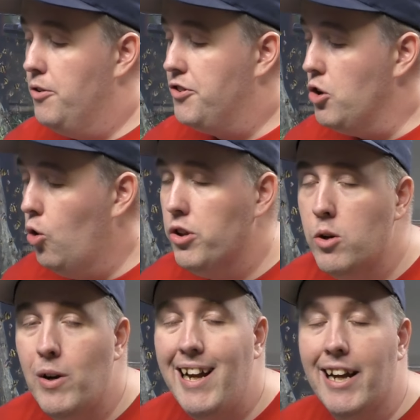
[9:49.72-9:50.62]
It was the
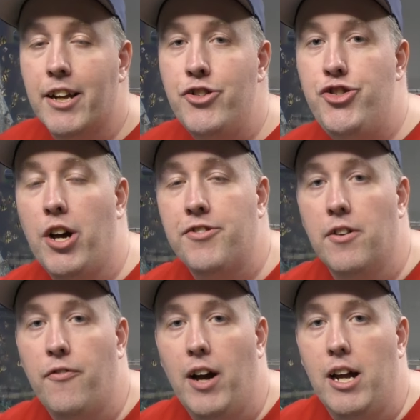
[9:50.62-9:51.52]
only way I could
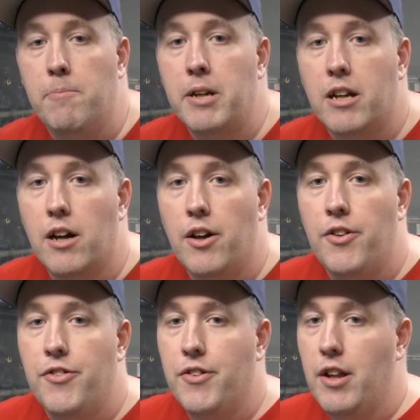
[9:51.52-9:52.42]
justify it,
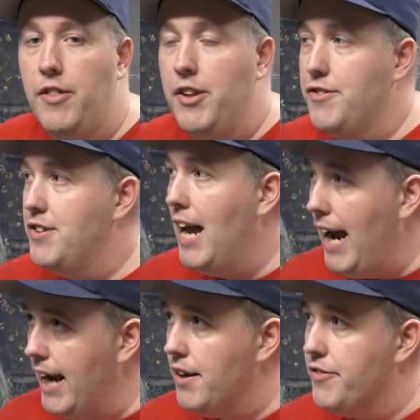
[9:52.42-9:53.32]
because this
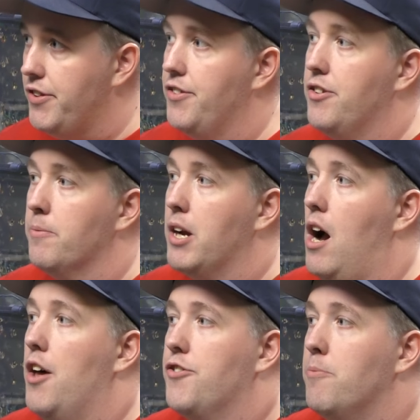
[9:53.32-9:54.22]
tank system
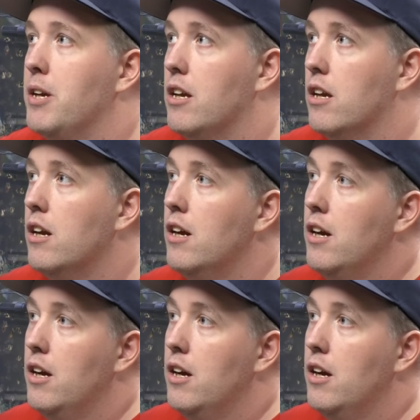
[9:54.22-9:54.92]
cost me